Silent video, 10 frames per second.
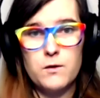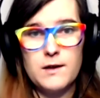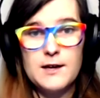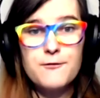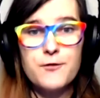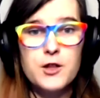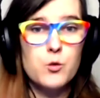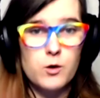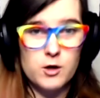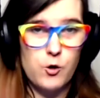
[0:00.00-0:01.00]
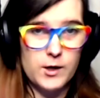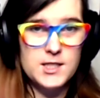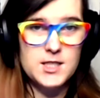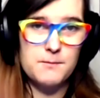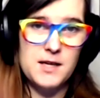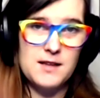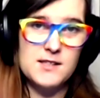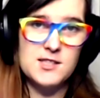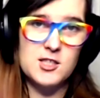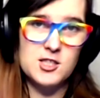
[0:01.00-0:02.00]
if there were going to be
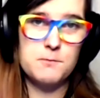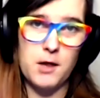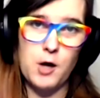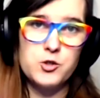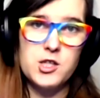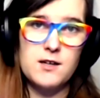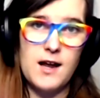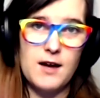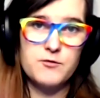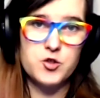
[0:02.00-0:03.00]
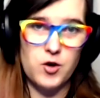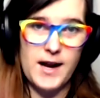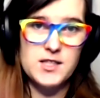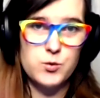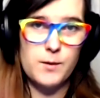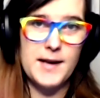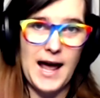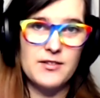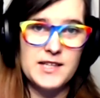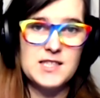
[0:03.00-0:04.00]
this explosion of trans women
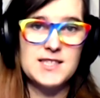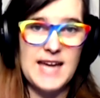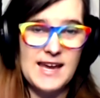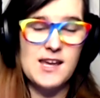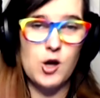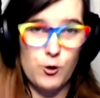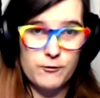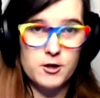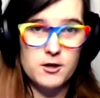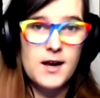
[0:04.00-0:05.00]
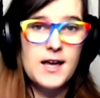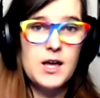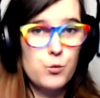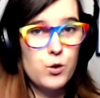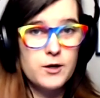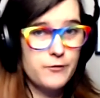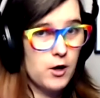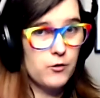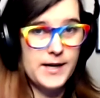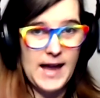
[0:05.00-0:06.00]
athletes taking over, it would have
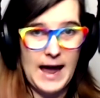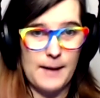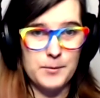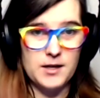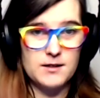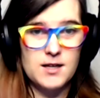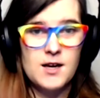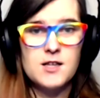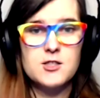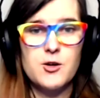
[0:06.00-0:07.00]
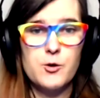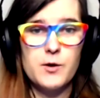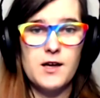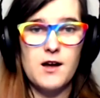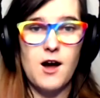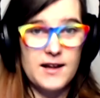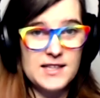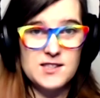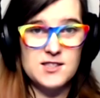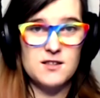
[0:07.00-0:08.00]
already happened. So
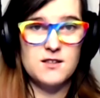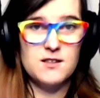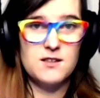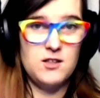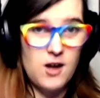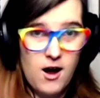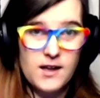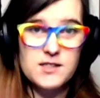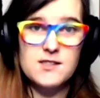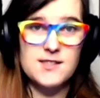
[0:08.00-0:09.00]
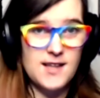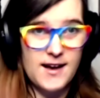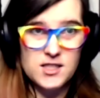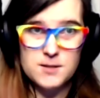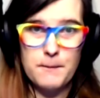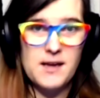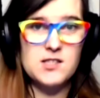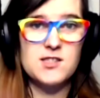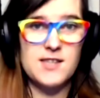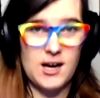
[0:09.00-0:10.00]
it's
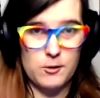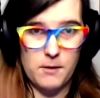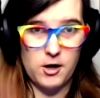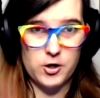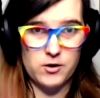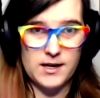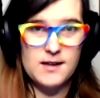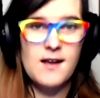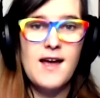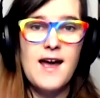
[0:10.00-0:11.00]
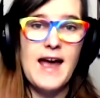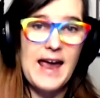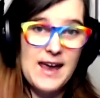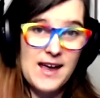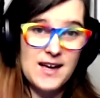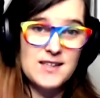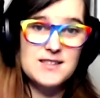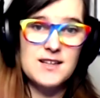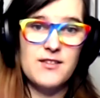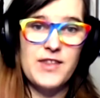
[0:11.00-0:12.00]
non-science-based scaremongering,
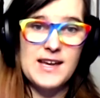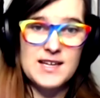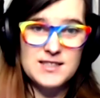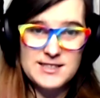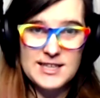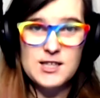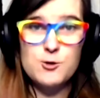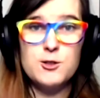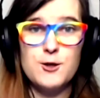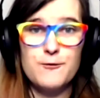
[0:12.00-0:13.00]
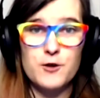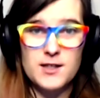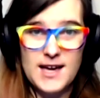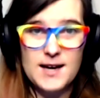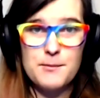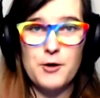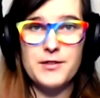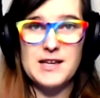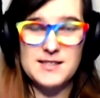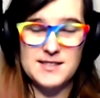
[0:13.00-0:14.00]
and they continue to forget about
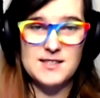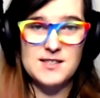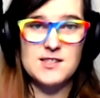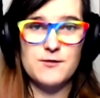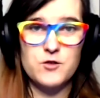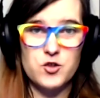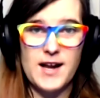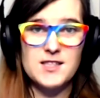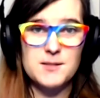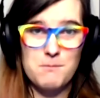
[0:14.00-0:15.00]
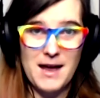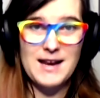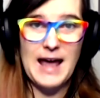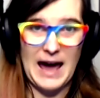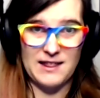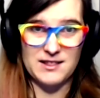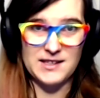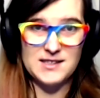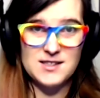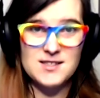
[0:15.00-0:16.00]
the existence of trans men
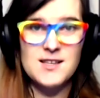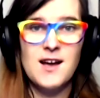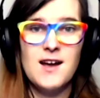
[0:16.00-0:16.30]
athletes.